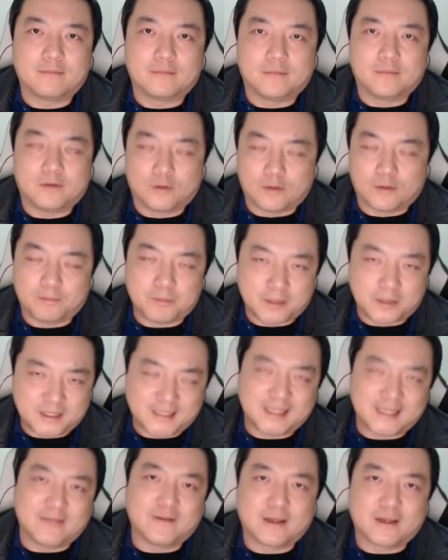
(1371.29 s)
or
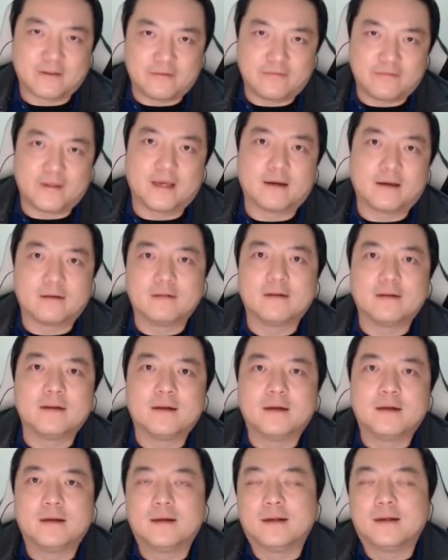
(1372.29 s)
perceiving fear
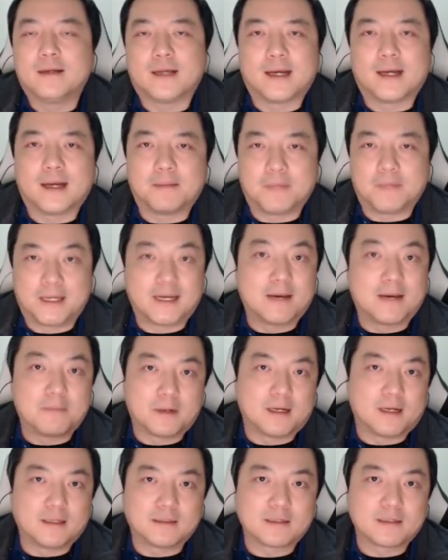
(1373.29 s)
in our
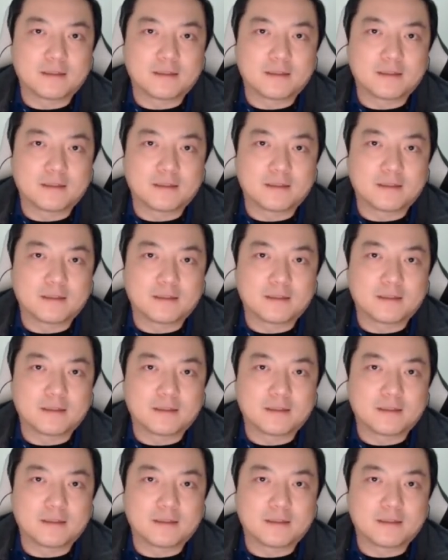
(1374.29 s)
minds.